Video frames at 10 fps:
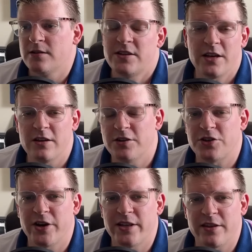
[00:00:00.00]

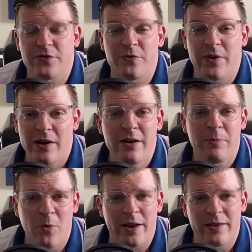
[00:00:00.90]
illustrate this very
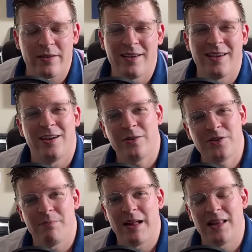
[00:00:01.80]
point, here's a
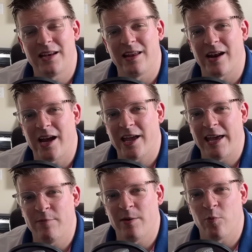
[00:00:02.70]
melody that I
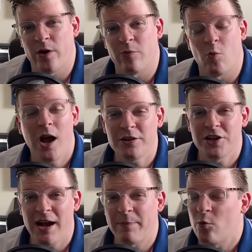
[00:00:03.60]
came up with while
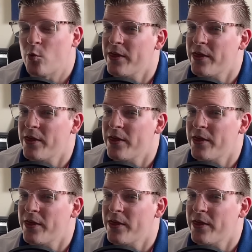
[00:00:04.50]
shopping with